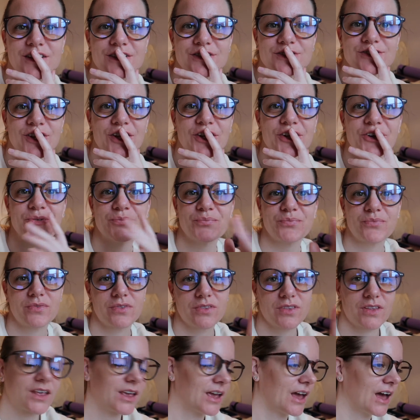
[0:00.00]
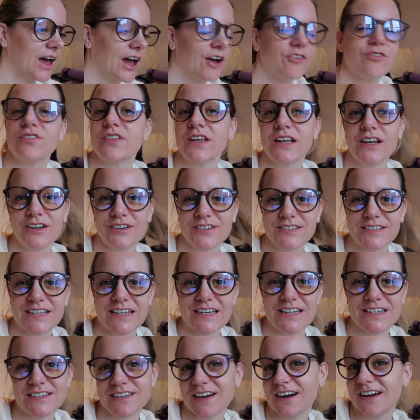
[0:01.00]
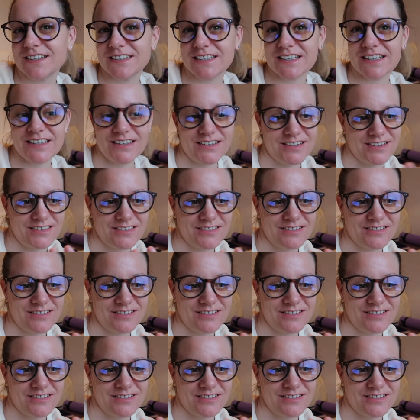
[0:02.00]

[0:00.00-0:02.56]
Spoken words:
So everything looks neat and tidy